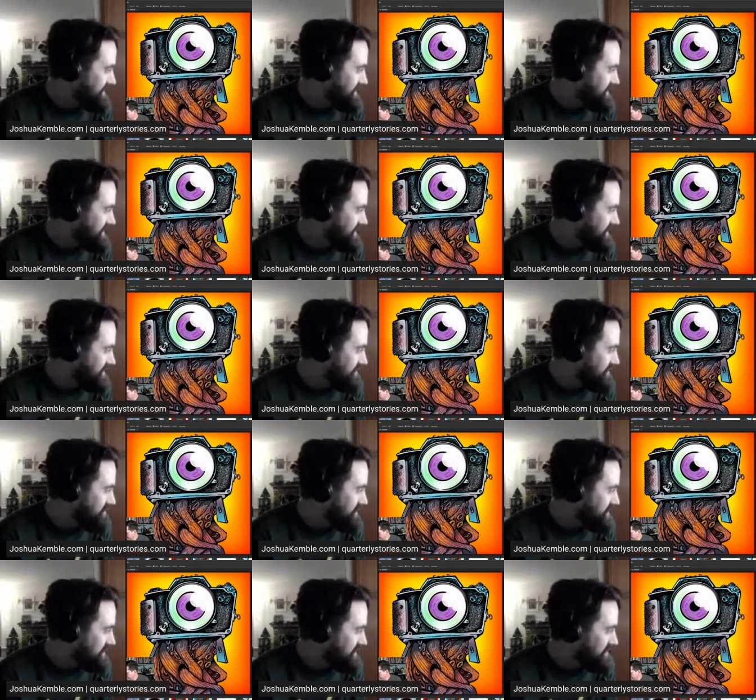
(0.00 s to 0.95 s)
Oh,
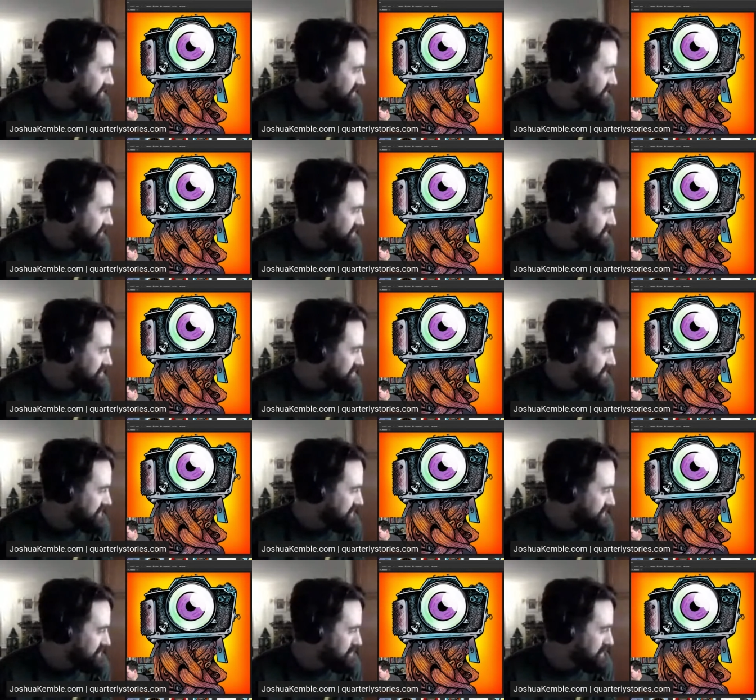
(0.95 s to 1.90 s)
another version
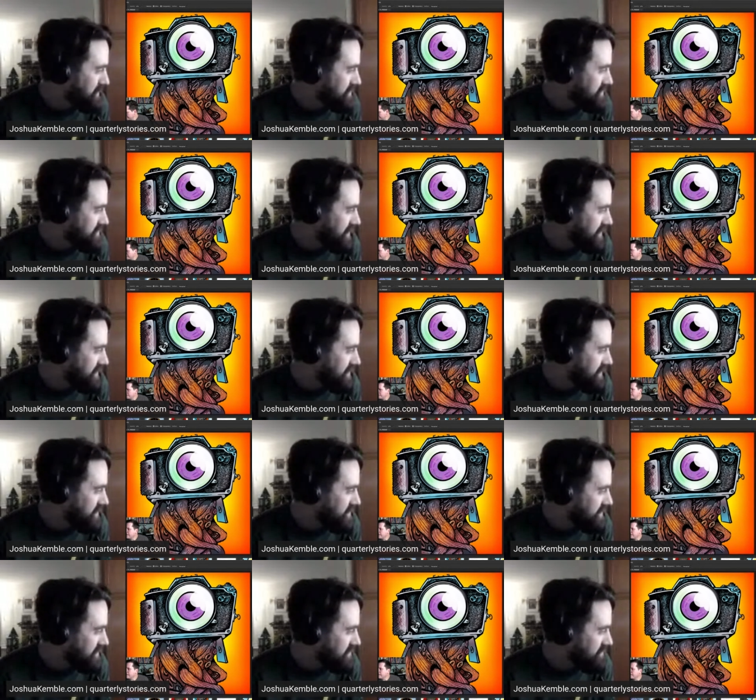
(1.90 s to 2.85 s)
of the Beast. I
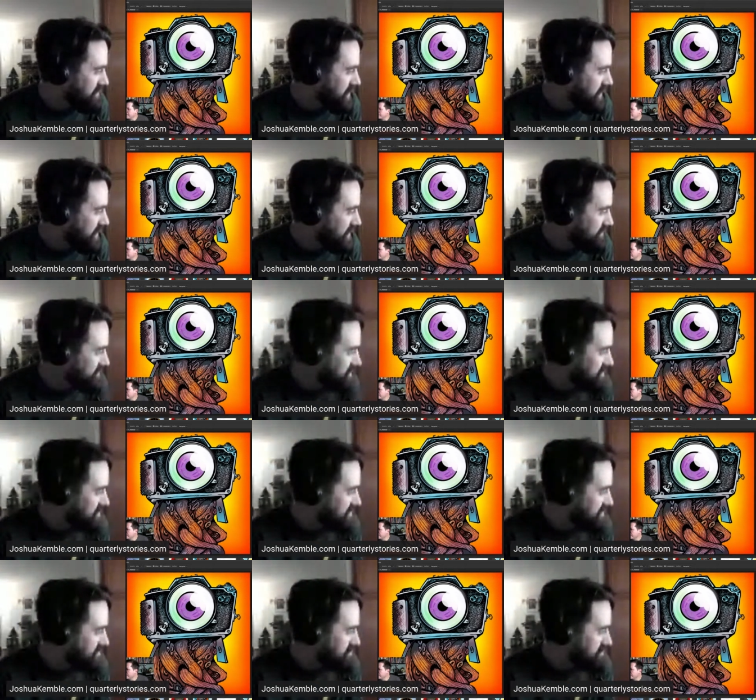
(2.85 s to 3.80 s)
think you might have to
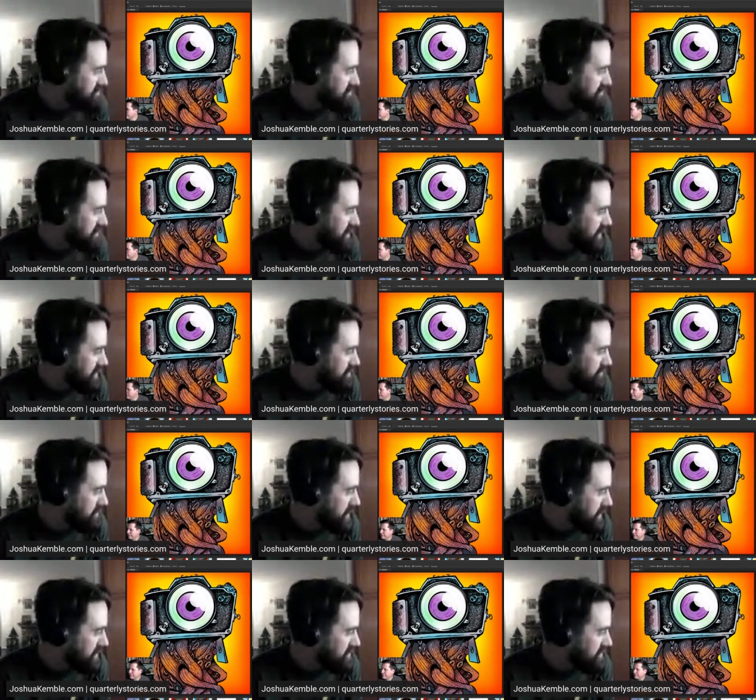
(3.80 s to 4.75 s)
just cut and
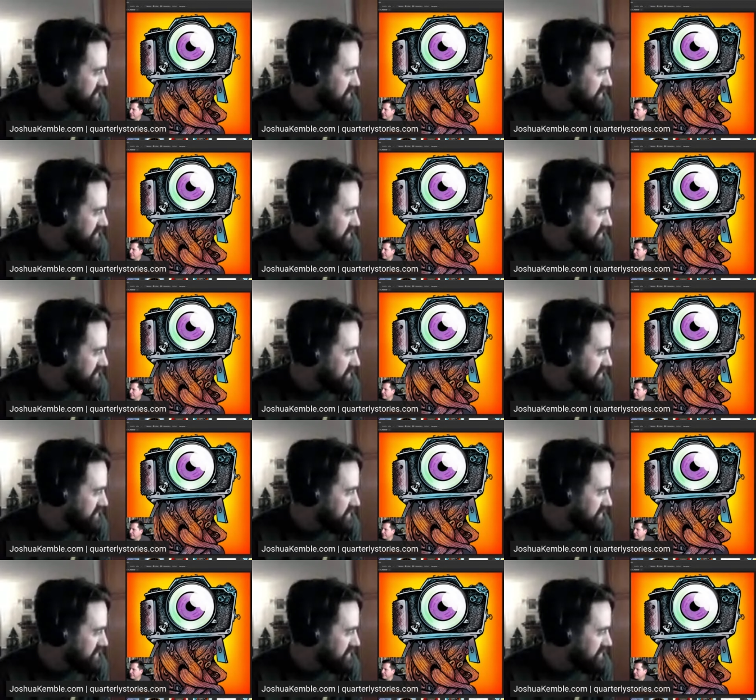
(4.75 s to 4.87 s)
paste.